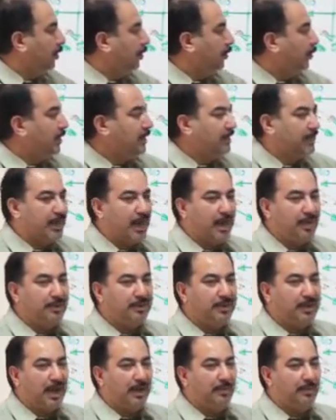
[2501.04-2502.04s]
What can you
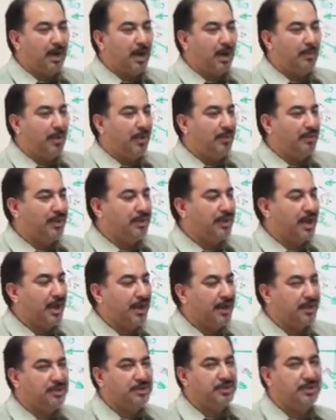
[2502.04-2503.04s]
tell me about the
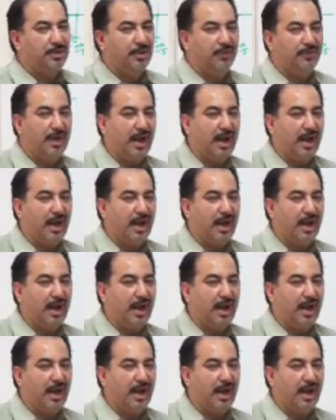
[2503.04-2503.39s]
direction of